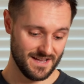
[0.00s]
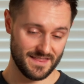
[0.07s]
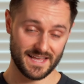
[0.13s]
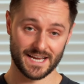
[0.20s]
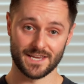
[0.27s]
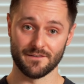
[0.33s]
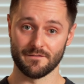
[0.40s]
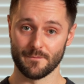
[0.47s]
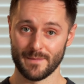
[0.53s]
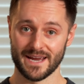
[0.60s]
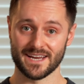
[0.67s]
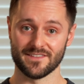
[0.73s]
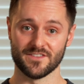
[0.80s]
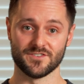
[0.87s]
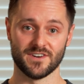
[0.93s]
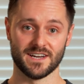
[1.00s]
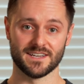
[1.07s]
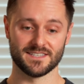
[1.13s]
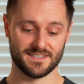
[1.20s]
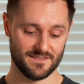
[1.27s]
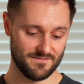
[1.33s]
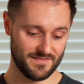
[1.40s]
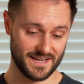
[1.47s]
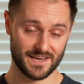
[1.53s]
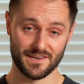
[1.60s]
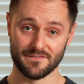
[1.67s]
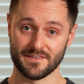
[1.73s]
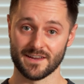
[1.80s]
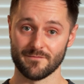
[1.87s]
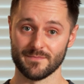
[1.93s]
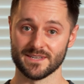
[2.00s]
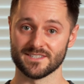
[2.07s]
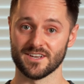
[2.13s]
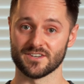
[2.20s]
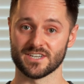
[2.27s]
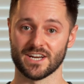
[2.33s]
Thank you for making the drinks. Thank you for giving me such